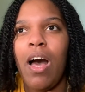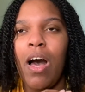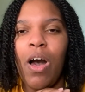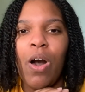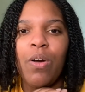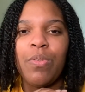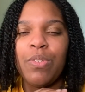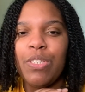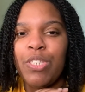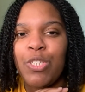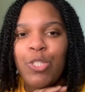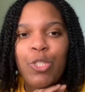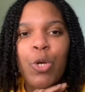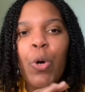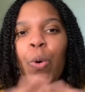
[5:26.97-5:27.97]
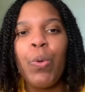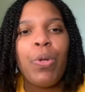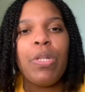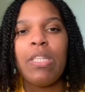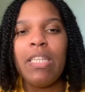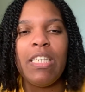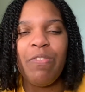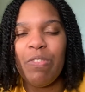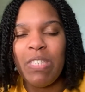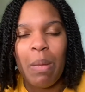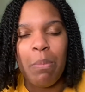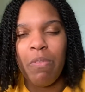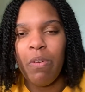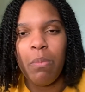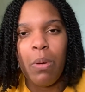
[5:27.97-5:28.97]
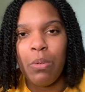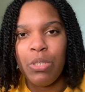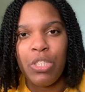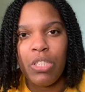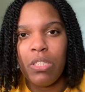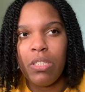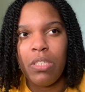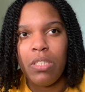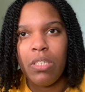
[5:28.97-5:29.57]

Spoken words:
a totally different type of emotion.